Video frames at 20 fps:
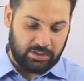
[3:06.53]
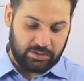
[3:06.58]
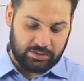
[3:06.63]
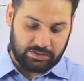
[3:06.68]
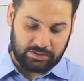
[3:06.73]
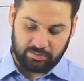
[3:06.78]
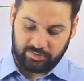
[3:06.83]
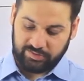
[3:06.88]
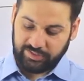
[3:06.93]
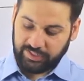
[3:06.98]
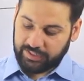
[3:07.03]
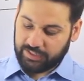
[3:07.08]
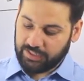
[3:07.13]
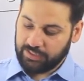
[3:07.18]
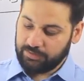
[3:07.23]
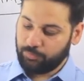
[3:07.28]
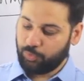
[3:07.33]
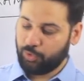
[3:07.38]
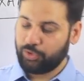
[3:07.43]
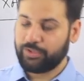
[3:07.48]
So
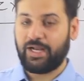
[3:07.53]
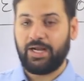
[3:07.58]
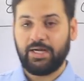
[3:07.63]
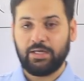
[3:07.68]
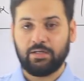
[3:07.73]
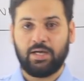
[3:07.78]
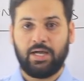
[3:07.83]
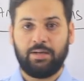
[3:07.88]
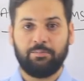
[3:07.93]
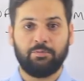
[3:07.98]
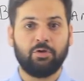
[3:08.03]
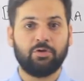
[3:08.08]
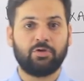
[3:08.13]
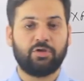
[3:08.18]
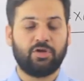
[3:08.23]
second book that I'm